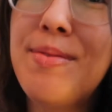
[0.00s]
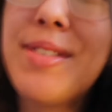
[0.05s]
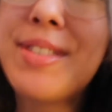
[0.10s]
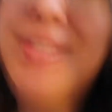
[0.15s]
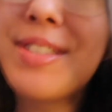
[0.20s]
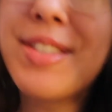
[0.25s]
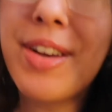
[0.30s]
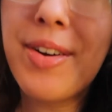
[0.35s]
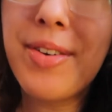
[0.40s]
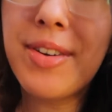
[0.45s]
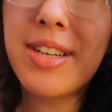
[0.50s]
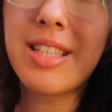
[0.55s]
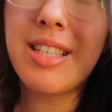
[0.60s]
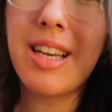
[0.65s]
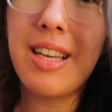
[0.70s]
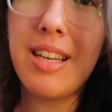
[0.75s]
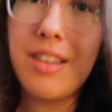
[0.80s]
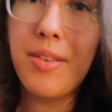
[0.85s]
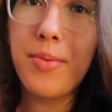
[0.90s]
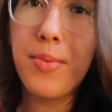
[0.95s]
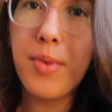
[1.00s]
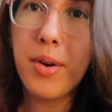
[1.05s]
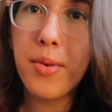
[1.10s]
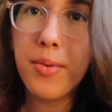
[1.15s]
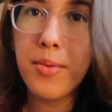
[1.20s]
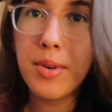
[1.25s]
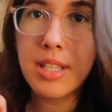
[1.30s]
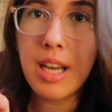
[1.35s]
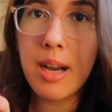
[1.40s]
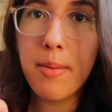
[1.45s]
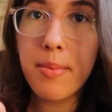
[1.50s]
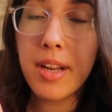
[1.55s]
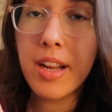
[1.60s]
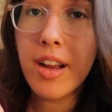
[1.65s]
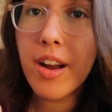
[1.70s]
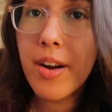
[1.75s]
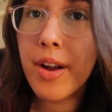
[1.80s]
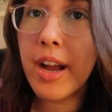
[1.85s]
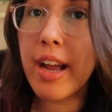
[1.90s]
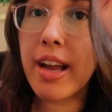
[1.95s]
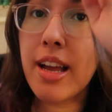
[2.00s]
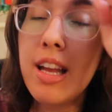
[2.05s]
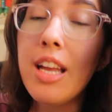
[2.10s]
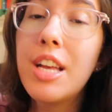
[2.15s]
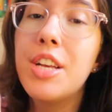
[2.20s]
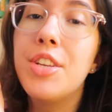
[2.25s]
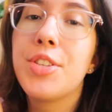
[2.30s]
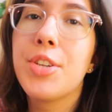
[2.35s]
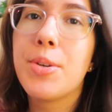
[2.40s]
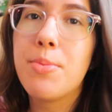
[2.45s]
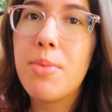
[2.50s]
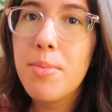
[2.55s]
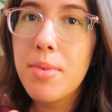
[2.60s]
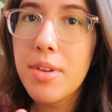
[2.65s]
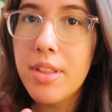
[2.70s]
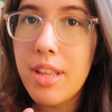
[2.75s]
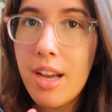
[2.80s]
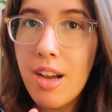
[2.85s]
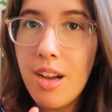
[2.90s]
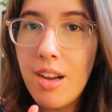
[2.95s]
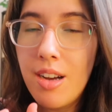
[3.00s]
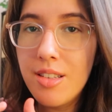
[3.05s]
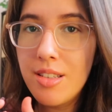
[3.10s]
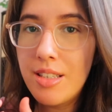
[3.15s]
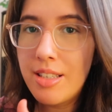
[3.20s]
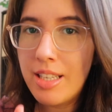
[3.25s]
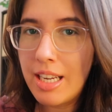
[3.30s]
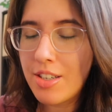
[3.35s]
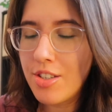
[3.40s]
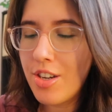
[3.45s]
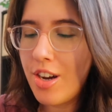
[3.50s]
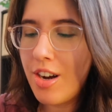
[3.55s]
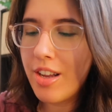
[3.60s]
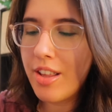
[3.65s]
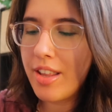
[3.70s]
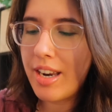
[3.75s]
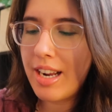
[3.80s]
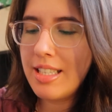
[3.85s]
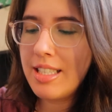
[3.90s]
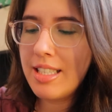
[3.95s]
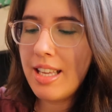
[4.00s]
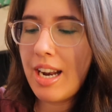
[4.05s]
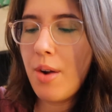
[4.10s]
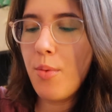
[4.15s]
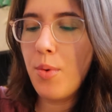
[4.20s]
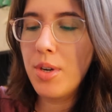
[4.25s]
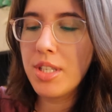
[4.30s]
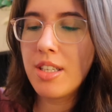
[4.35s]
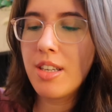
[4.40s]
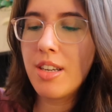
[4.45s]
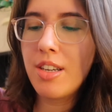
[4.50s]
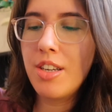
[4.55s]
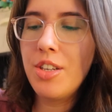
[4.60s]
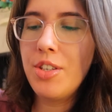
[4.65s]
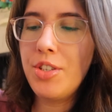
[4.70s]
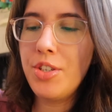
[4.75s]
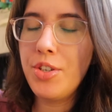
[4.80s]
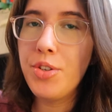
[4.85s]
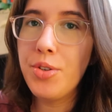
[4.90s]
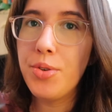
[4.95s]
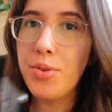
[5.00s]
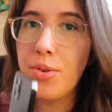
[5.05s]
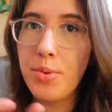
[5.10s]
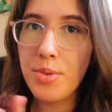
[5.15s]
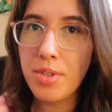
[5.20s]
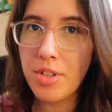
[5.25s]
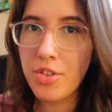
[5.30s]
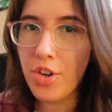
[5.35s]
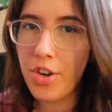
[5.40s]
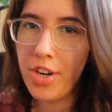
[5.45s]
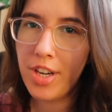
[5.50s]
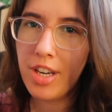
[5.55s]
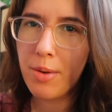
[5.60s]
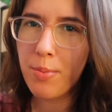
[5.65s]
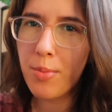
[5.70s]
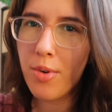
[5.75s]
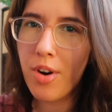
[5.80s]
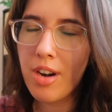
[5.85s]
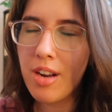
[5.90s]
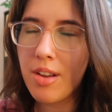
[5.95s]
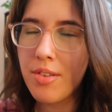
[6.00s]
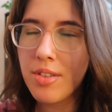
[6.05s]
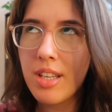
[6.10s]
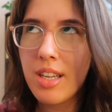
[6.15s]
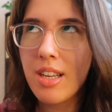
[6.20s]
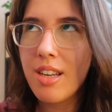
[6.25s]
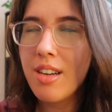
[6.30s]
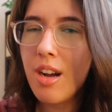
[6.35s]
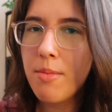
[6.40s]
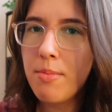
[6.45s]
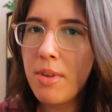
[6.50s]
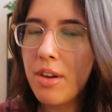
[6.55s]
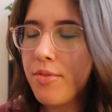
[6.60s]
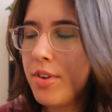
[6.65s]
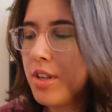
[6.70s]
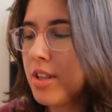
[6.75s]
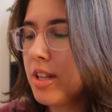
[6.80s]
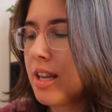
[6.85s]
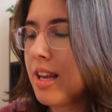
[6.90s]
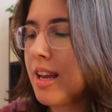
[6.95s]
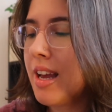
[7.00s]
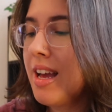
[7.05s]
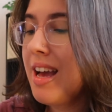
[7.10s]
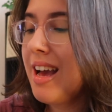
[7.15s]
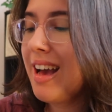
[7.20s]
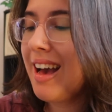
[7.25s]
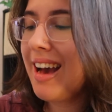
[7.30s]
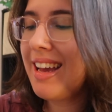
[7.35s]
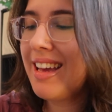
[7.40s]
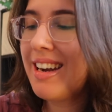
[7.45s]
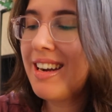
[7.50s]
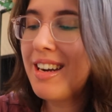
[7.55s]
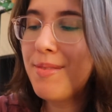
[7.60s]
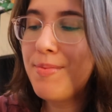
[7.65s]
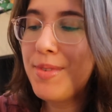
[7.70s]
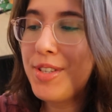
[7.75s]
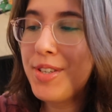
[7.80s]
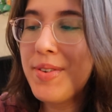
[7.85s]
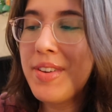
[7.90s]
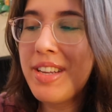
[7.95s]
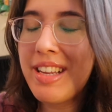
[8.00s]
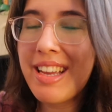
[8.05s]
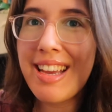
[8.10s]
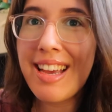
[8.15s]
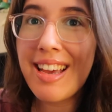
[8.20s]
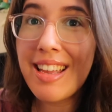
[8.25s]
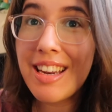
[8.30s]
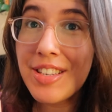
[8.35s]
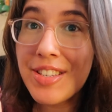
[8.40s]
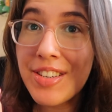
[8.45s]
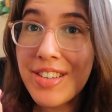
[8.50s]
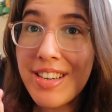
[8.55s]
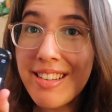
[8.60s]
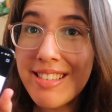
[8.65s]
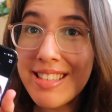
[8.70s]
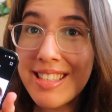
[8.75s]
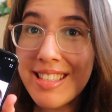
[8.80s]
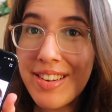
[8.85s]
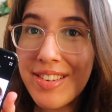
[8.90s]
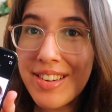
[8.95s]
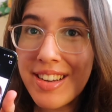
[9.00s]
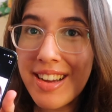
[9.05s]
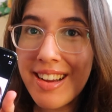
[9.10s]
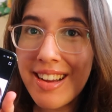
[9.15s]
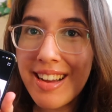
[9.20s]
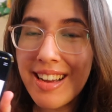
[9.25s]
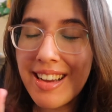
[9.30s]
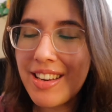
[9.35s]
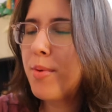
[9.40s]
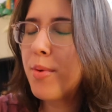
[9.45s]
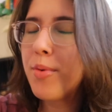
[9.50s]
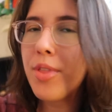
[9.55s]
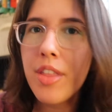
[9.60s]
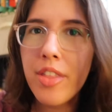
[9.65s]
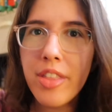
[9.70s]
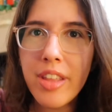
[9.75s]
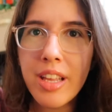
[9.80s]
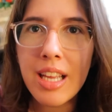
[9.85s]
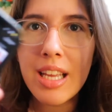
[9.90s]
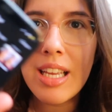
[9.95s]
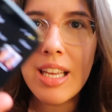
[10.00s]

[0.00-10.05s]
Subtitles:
so excited. What's happening? Okay, so remember that TikTok that I said I wasn't gonna do? It was the Johnny Depp one. I was like, oh, I'm not feeling it. I ended up doing it and it turned out so good. But the thing